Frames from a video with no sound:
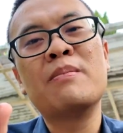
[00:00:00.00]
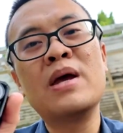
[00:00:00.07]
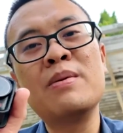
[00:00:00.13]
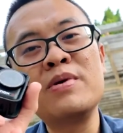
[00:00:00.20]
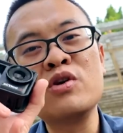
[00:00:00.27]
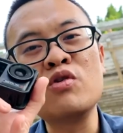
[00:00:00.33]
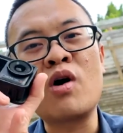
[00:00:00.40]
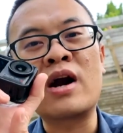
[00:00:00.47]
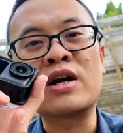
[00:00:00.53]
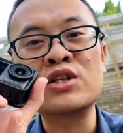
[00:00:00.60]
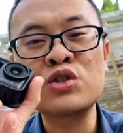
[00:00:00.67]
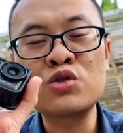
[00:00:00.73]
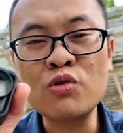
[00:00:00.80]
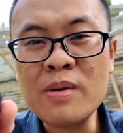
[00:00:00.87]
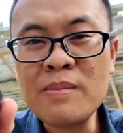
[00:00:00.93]
maybe you are
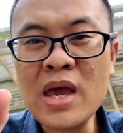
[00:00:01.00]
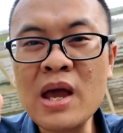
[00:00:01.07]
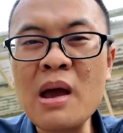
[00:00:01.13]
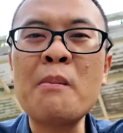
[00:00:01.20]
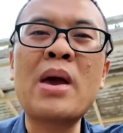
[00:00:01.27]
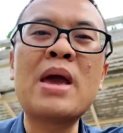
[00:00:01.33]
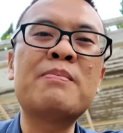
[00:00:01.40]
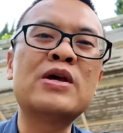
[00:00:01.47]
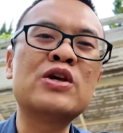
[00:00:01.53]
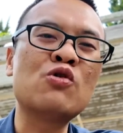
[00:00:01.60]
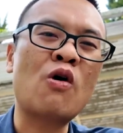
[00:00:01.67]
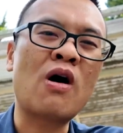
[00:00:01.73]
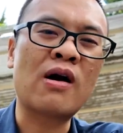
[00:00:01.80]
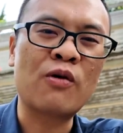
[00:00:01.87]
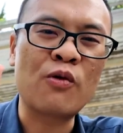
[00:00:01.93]
swimming, maybe
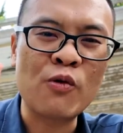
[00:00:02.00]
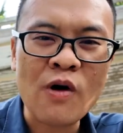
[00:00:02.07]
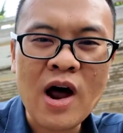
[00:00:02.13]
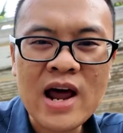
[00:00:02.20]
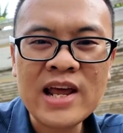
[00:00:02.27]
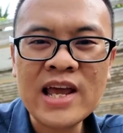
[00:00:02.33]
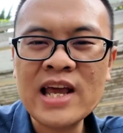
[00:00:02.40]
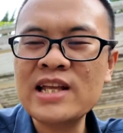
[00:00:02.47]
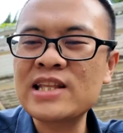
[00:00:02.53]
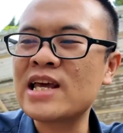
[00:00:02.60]
you are running,